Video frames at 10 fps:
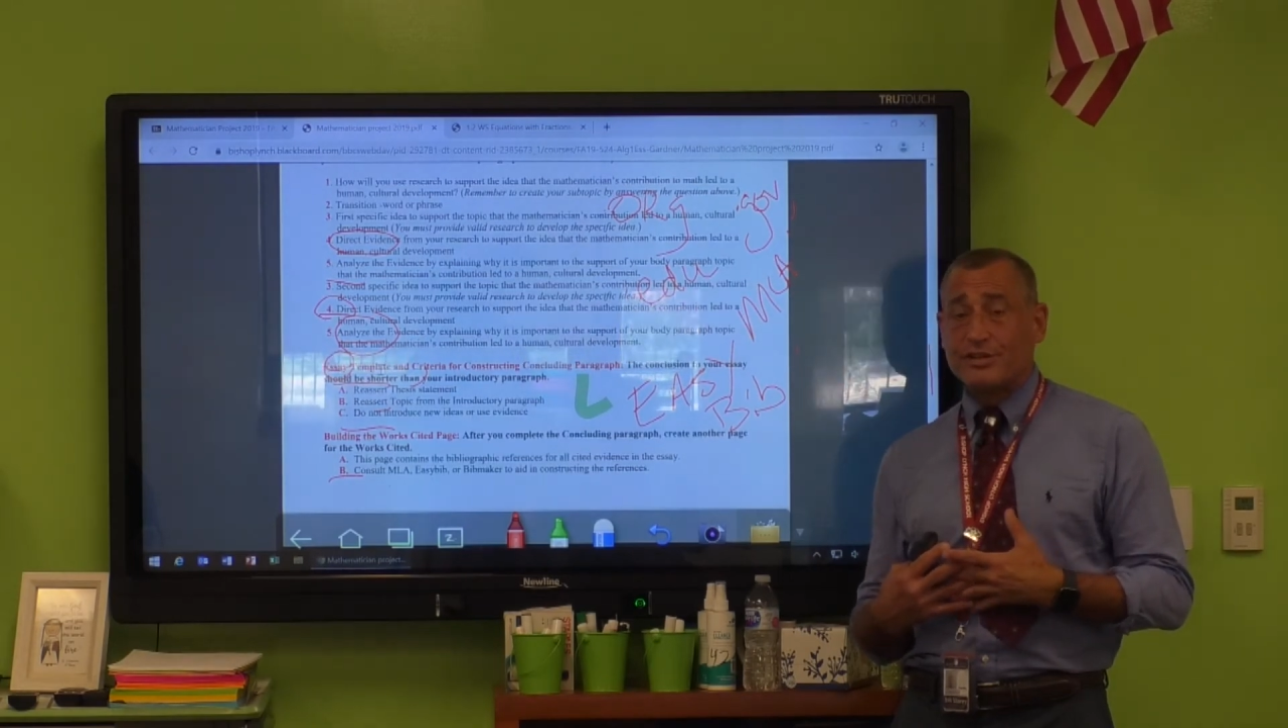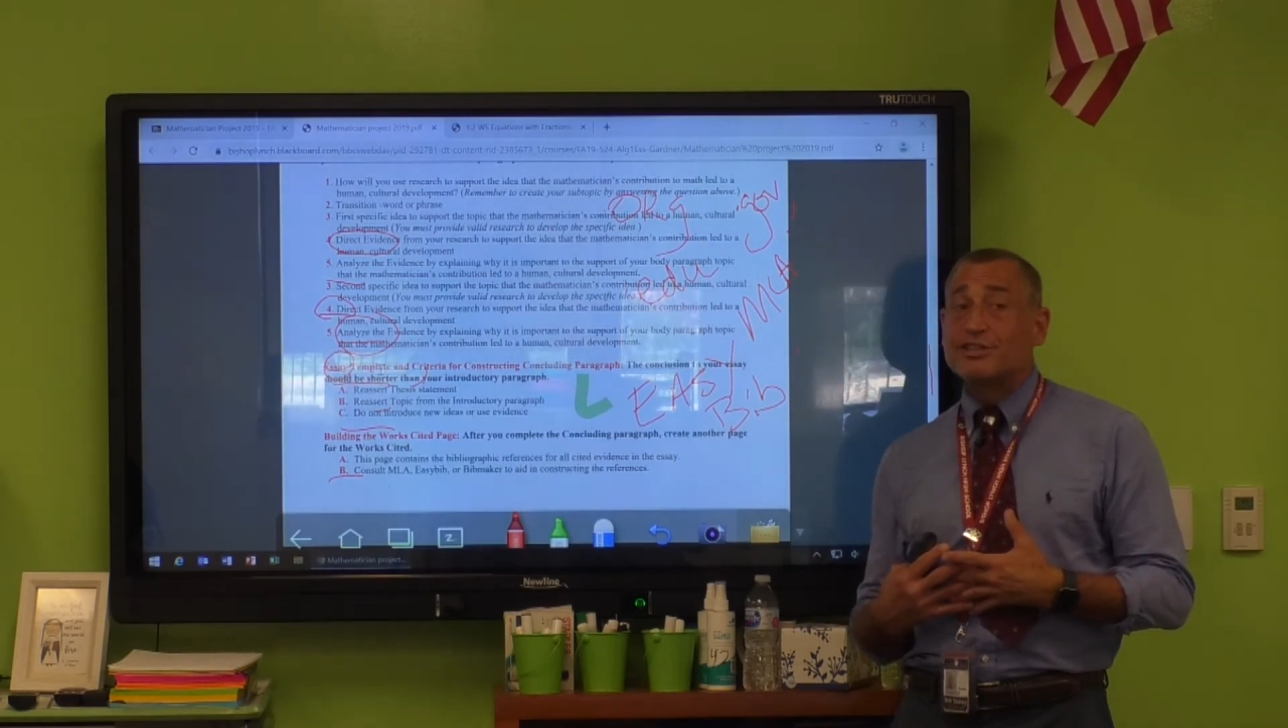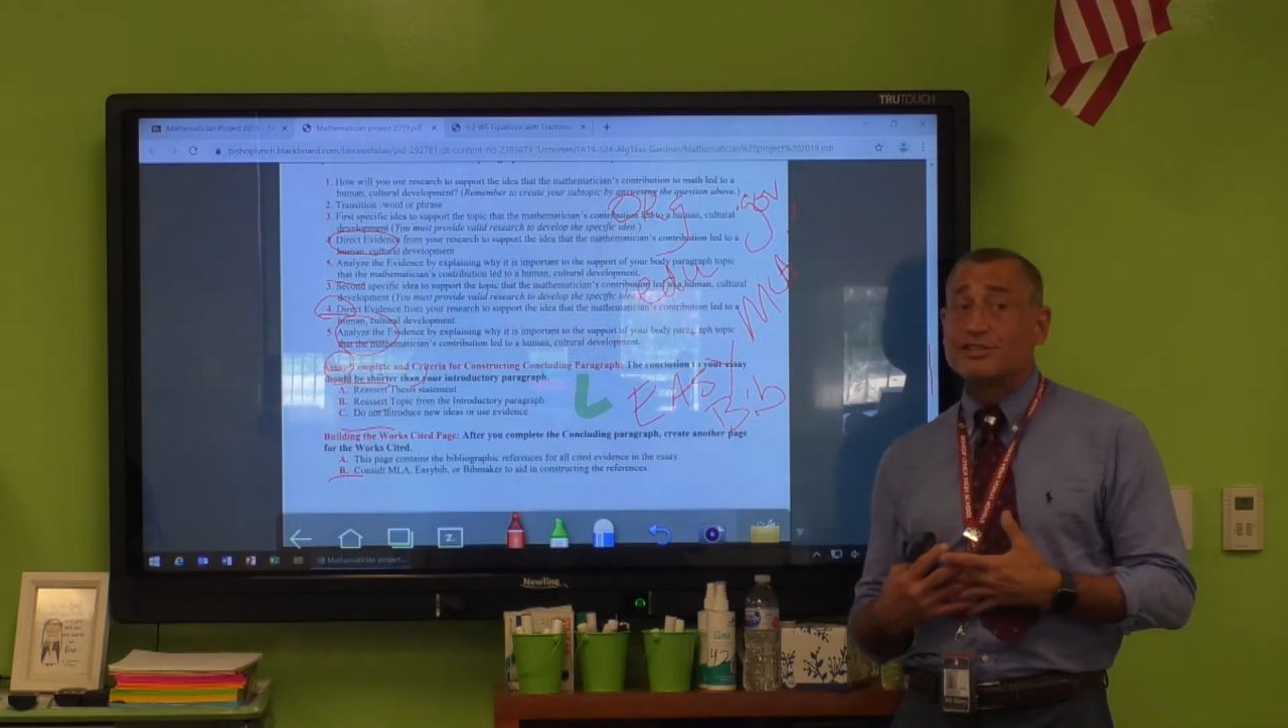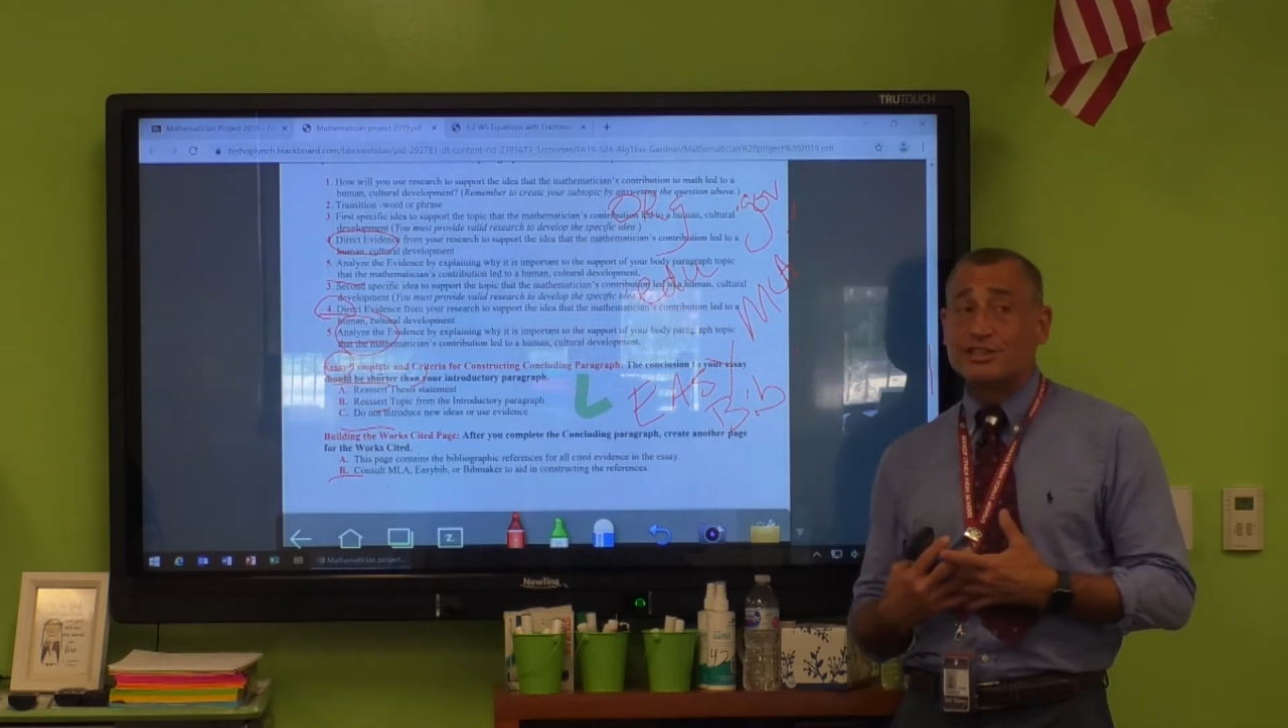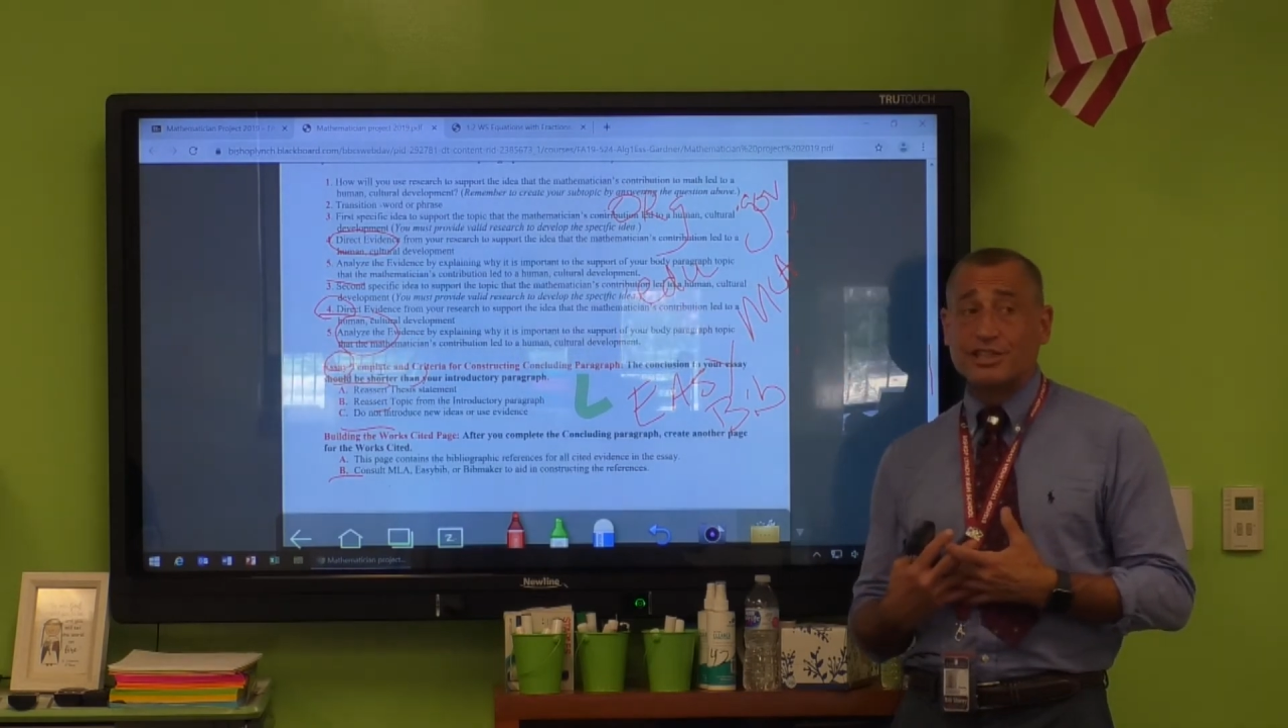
and this is an